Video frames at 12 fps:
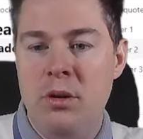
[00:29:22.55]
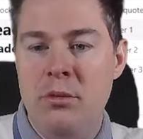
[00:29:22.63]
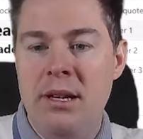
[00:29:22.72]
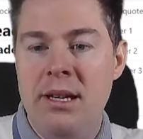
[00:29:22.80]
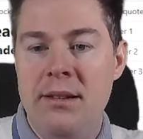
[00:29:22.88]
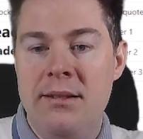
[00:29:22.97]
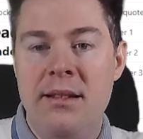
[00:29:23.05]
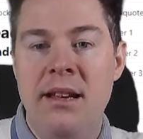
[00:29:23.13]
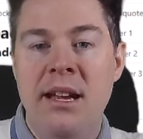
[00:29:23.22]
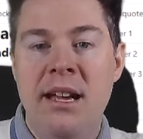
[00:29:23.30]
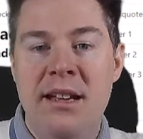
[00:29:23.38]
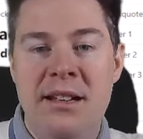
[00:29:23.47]
We can
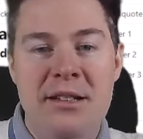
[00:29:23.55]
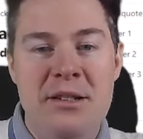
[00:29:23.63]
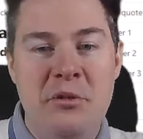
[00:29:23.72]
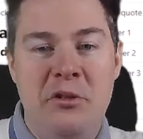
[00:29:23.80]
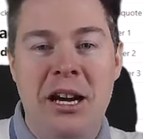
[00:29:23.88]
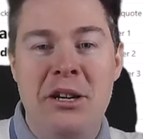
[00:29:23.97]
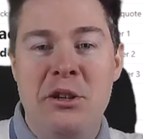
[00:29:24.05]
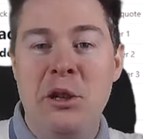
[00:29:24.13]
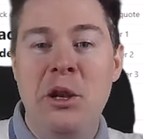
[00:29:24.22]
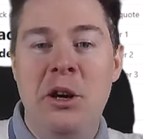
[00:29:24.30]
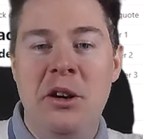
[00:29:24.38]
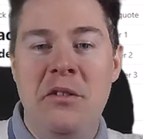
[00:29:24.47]
write a
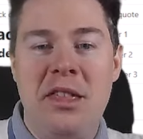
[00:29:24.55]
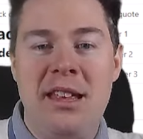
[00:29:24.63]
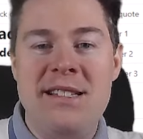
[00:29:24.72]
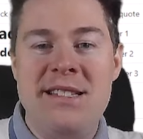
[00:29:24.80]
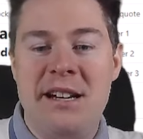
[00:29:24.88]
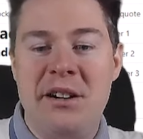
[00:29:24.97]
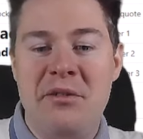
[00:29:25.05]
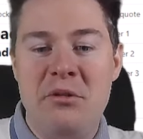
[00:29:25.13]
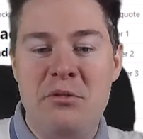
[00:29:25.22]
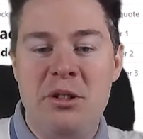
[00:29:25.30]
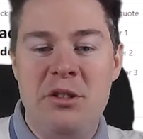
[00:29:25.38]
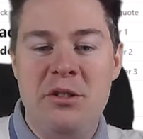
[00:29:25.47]
lot of things here if we
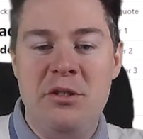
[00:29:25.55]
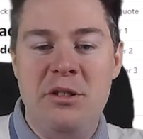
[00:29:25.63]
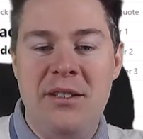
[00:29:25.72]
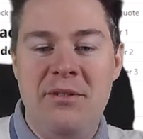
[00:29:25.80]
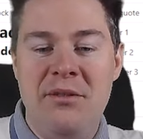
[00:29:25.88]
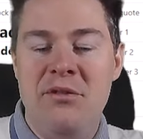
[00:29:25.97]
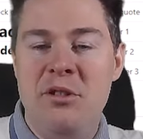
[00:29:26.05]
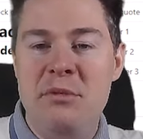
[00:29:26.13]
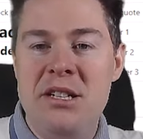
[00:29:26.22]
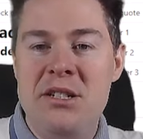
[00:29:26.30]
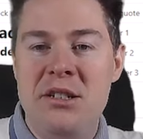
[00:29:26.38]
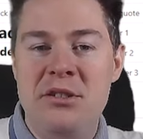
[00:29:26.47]
want to give information